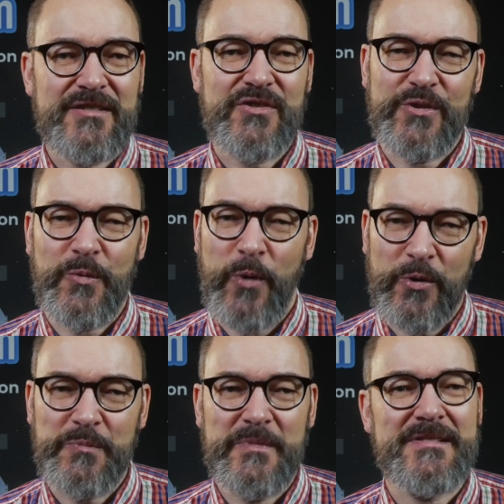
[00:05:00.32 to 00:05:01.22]
so you
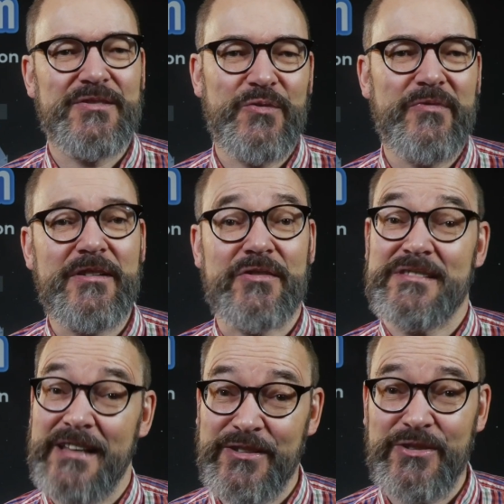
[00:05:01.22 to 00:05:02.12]
won't miss a new video.
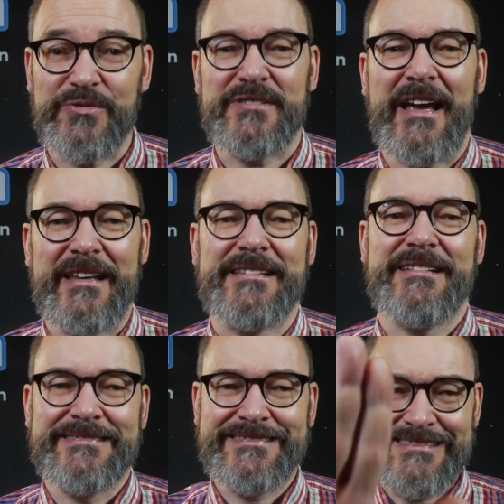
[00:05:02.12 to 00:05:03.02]
Stay tuned and
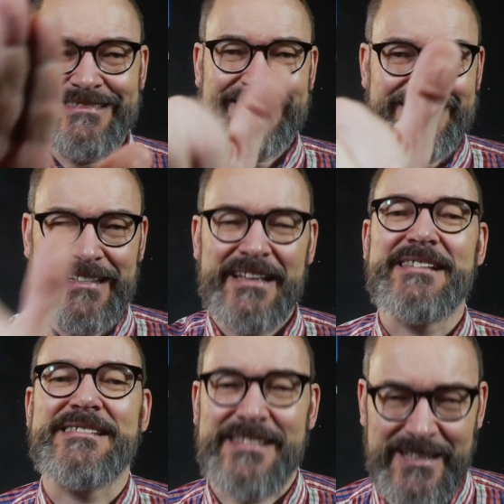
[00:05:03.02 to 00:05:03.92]

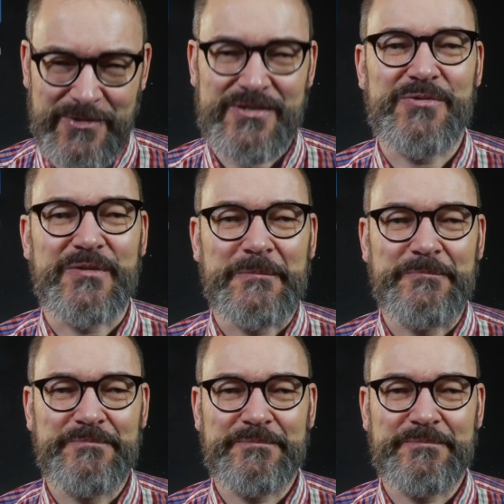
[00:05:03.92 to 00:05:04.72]
see you soon.